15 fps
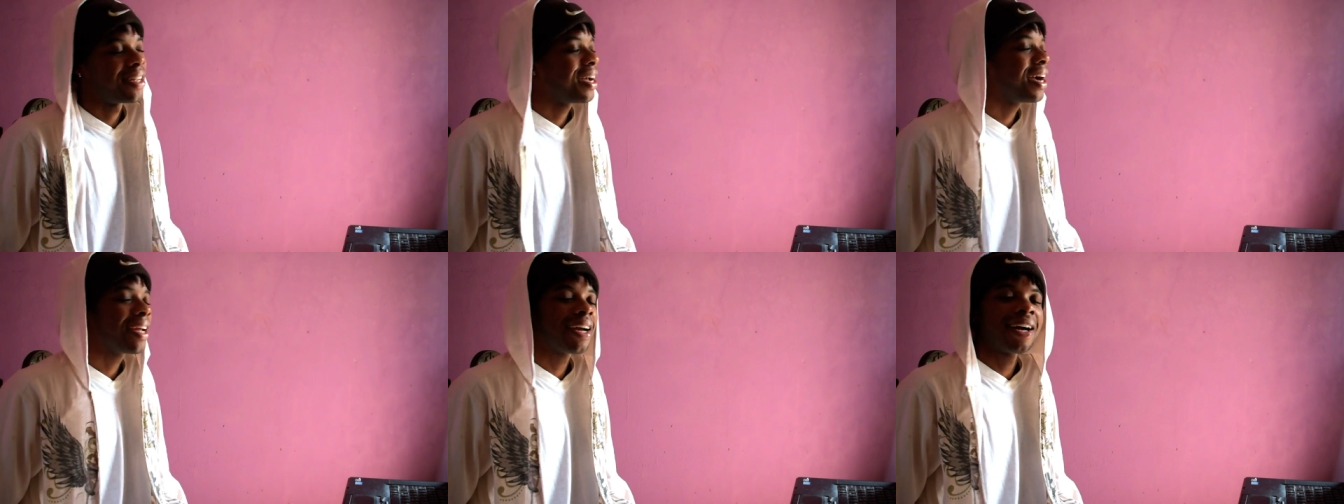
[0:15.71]

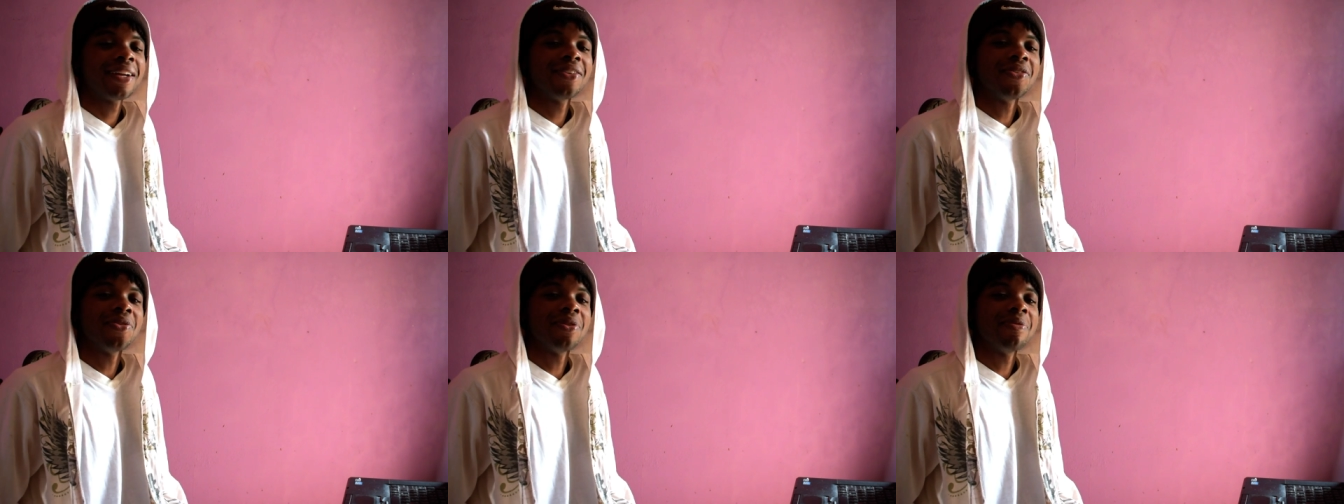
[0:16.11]
How y'all
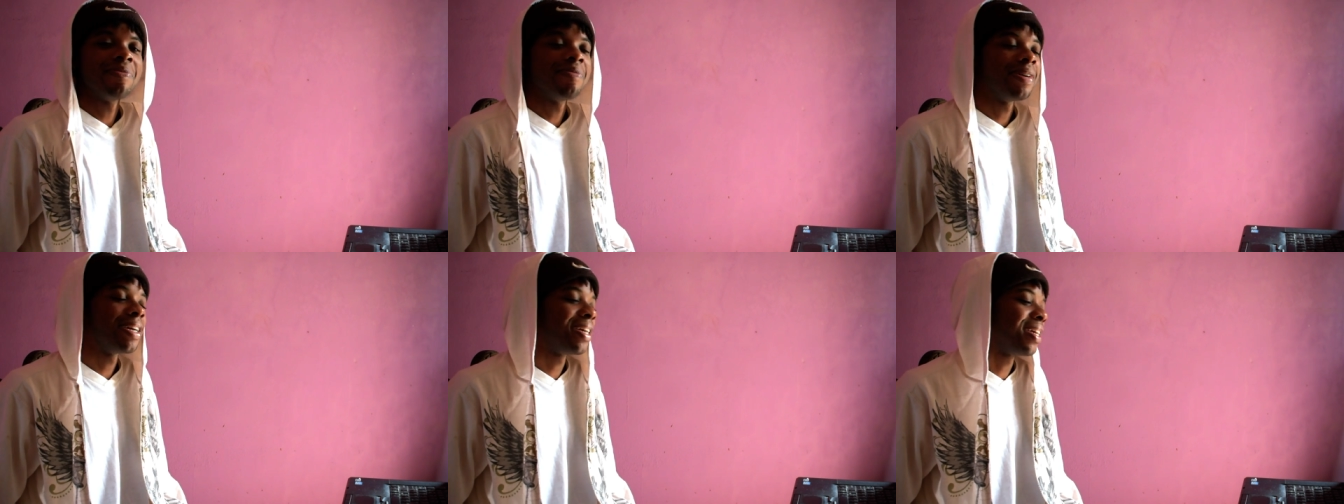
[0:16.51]
doing,
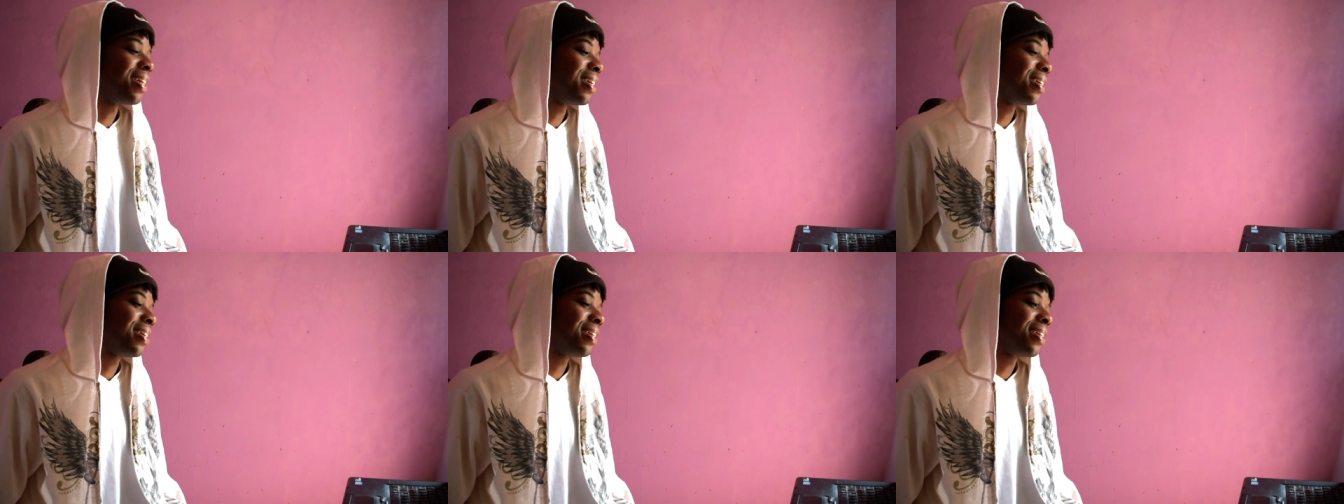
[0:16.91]
man?
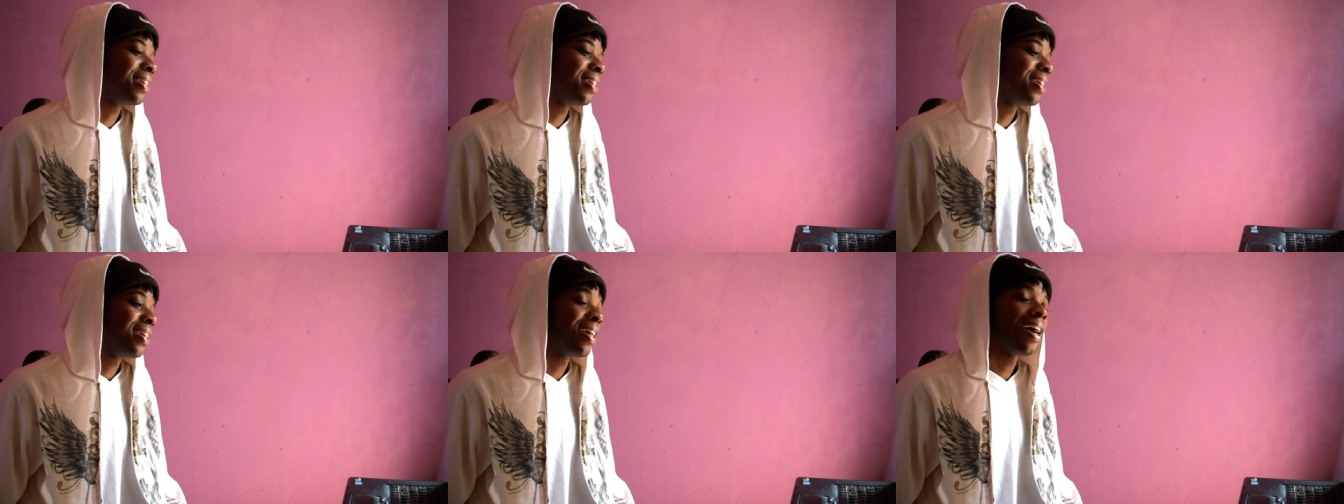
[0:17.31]

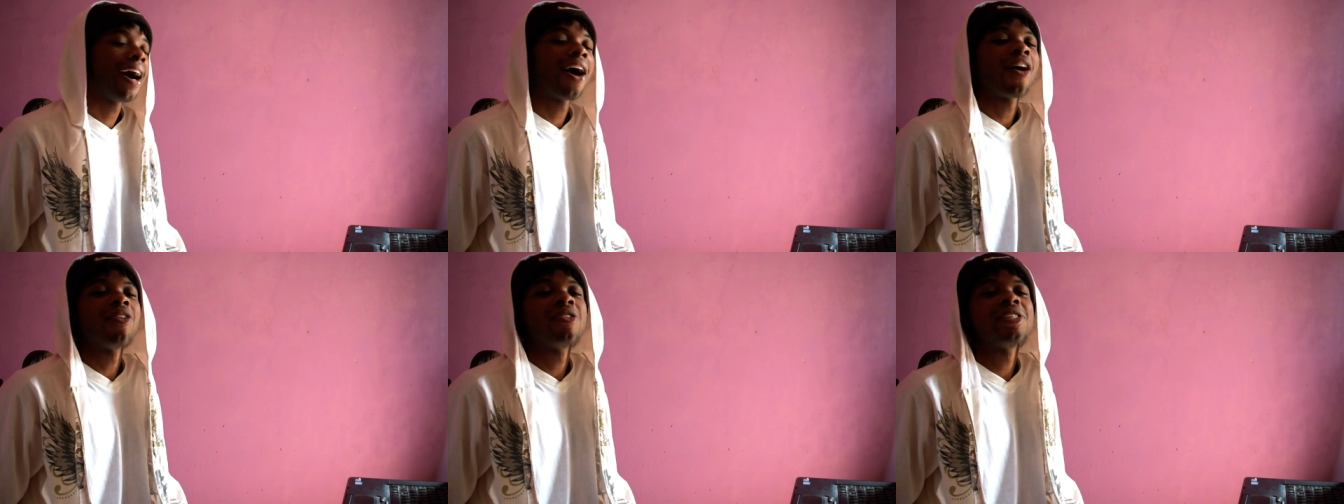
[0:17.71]

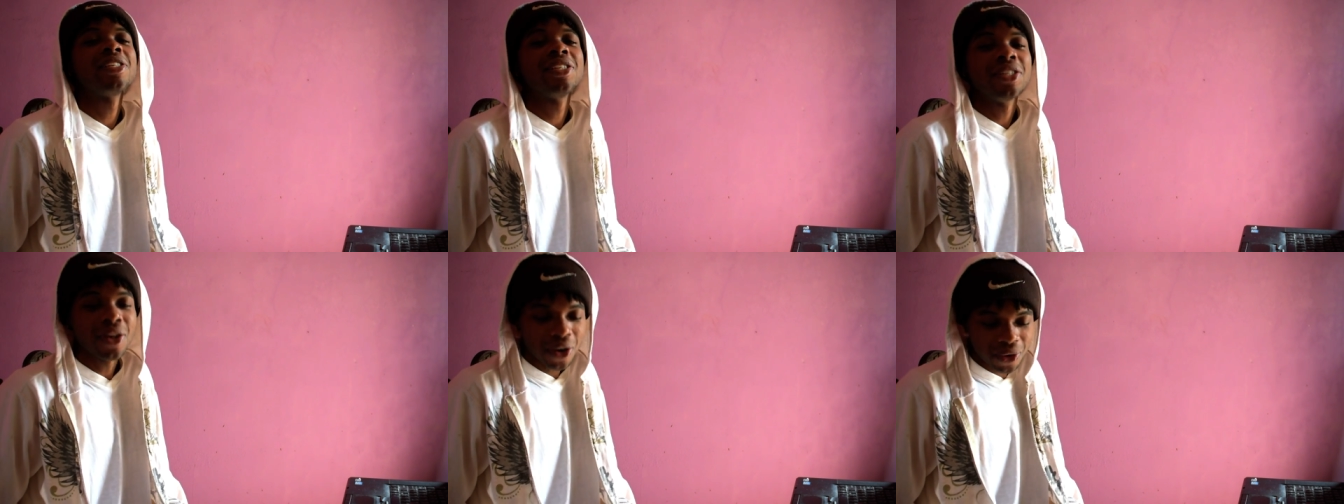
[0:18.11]
How
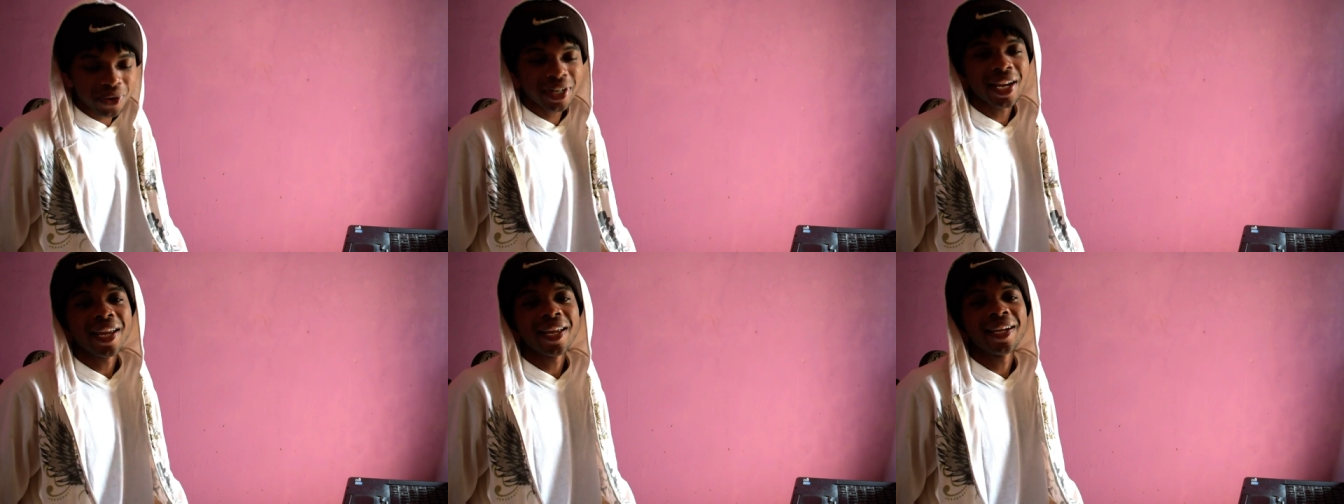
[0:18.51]
is your
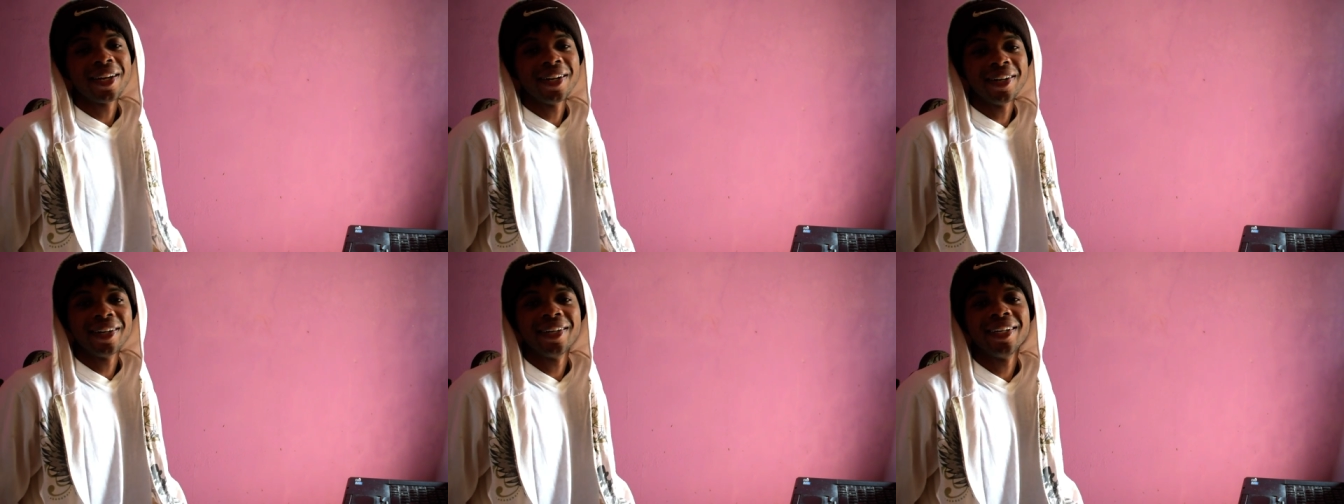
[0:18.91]
day
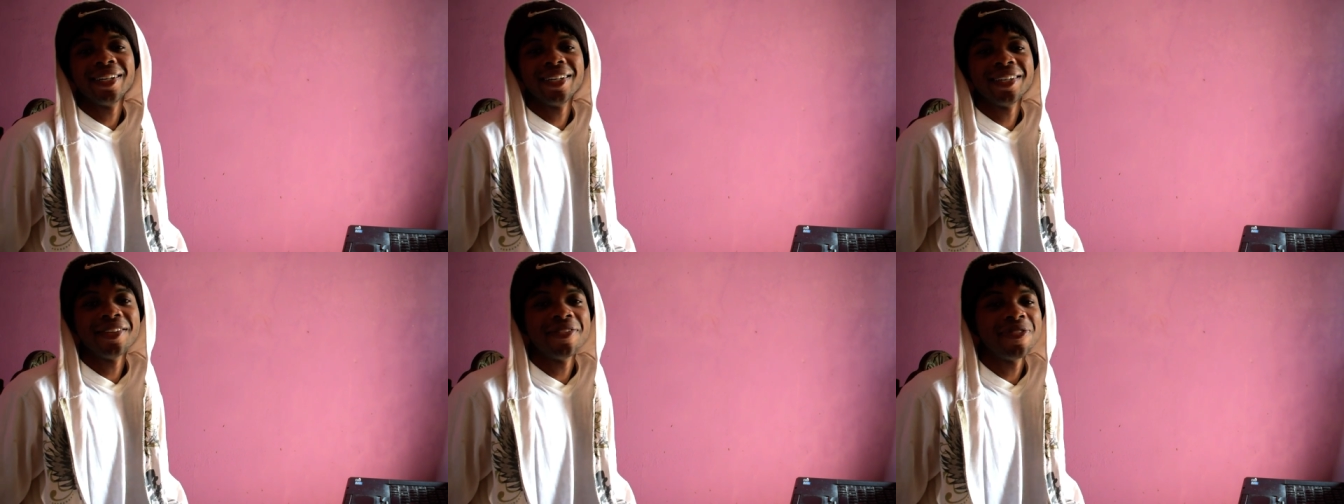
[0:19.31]
going?
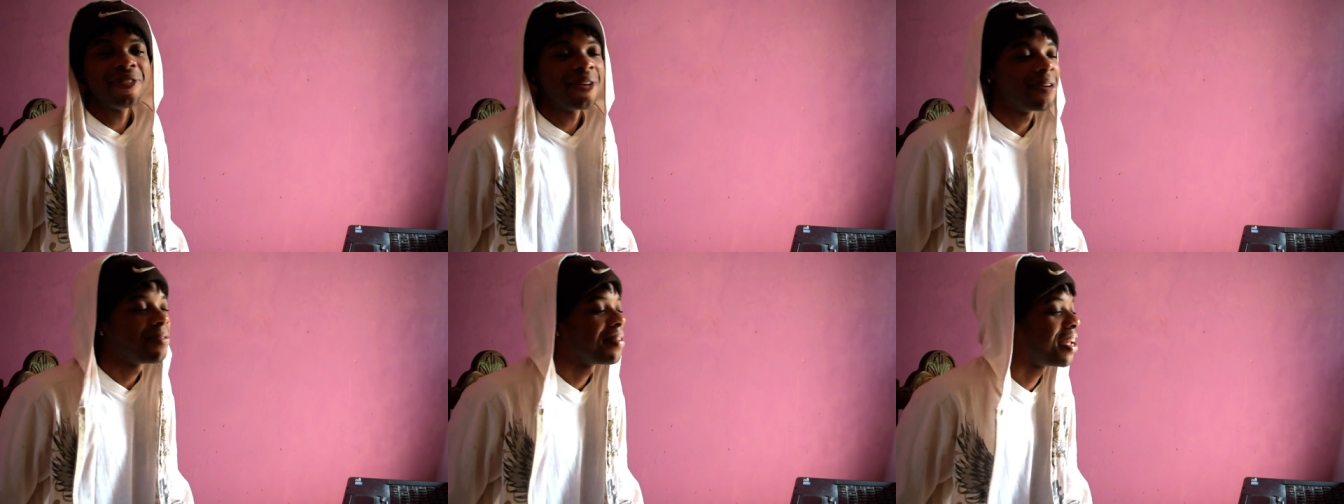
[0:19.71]
You
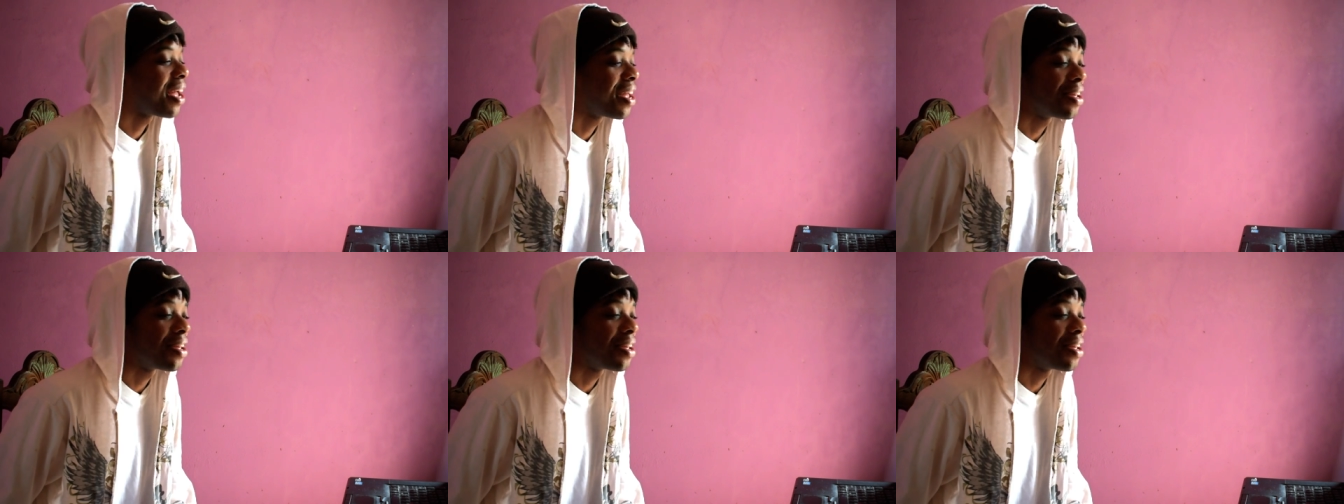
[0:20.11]
feel me?